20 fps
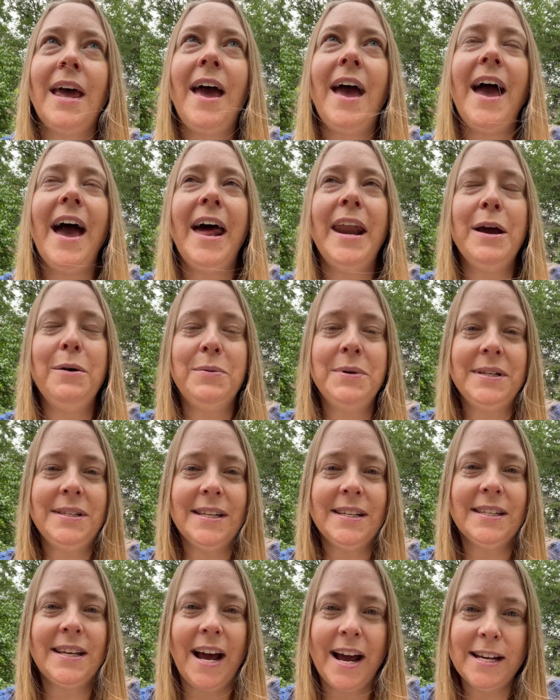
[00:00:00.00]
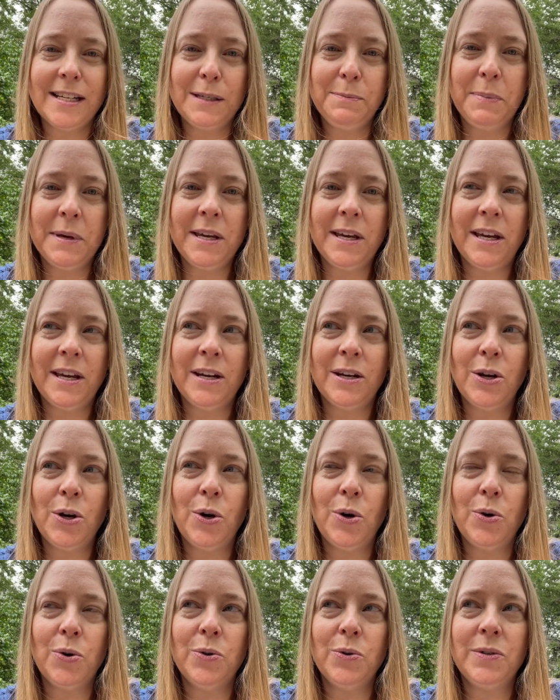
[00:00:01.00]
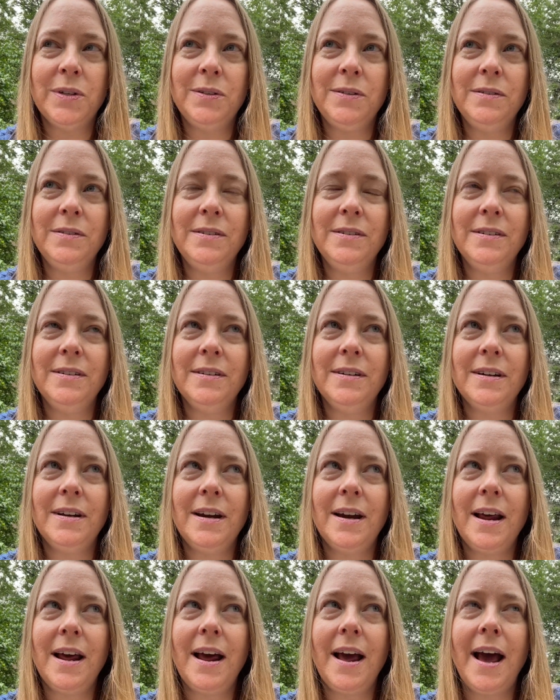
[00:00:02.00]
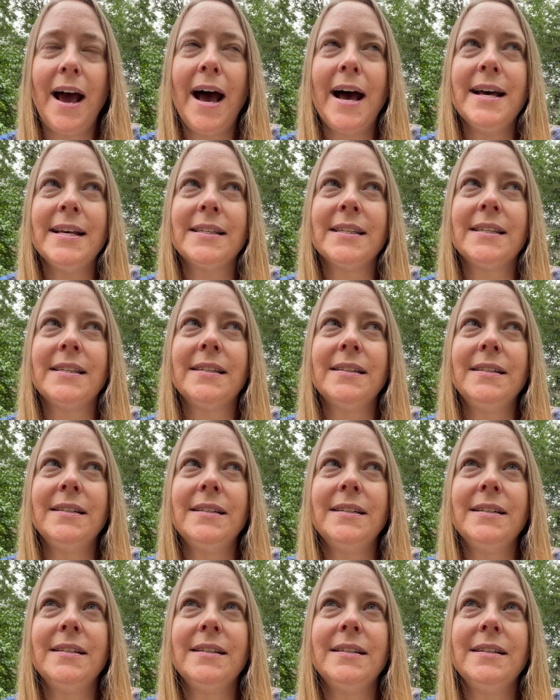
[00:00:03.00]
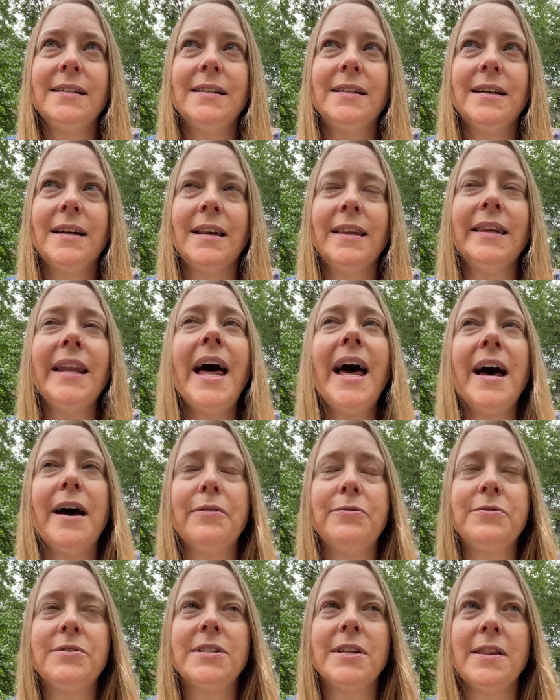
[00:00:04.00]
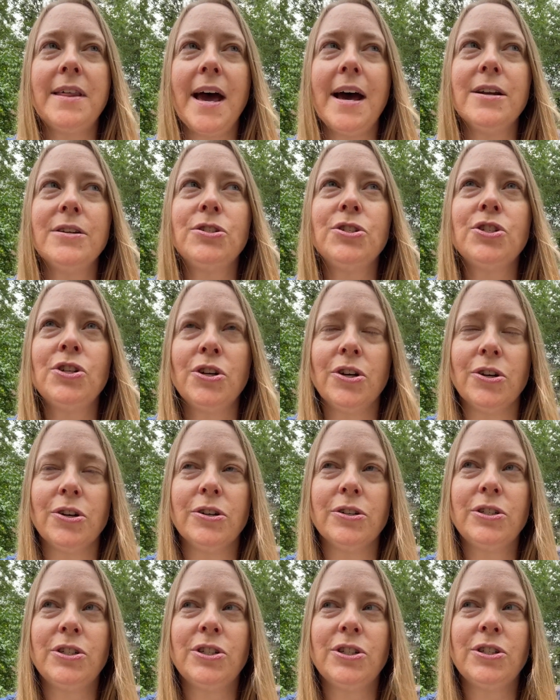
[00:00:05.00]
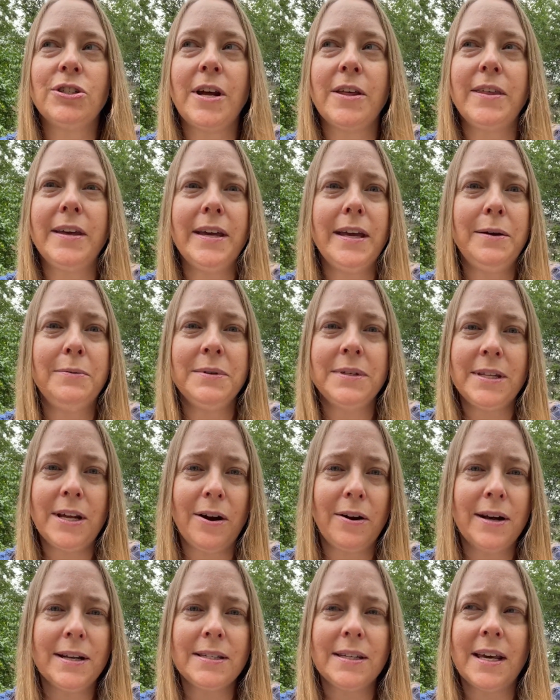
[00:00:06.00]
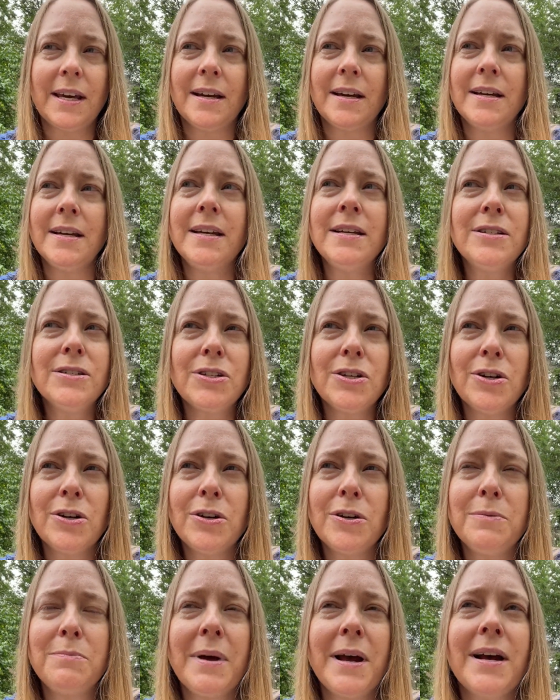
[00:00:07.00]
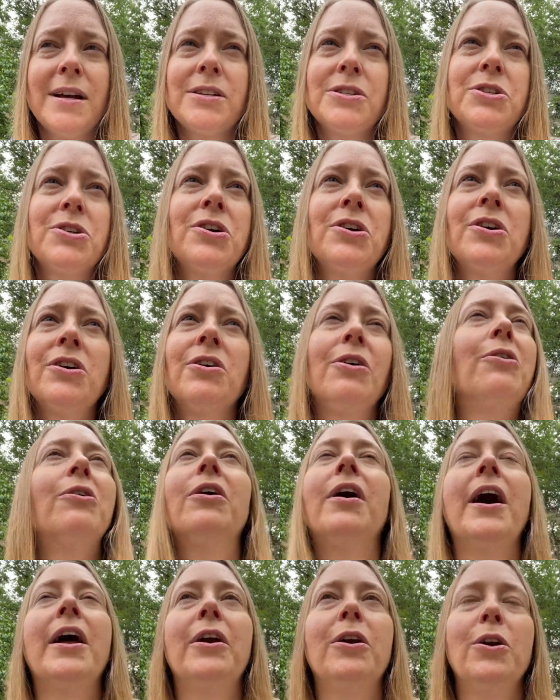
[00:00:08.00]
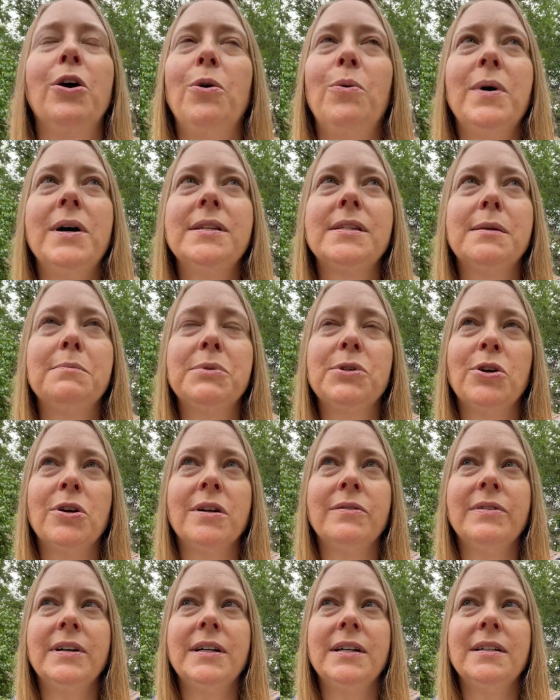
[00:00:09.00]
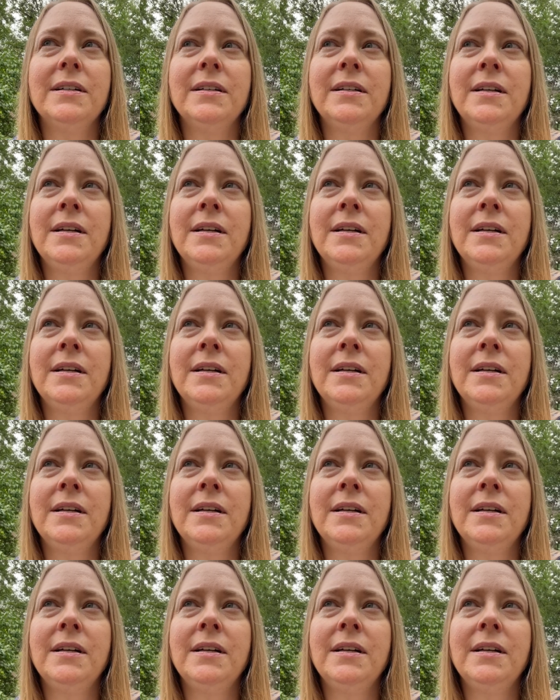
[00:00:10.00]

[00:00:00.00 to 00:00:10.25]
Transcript: and it was this guy speaking who has left that church. I think he was there as like an intern pastor, or I don't know what, some sort of a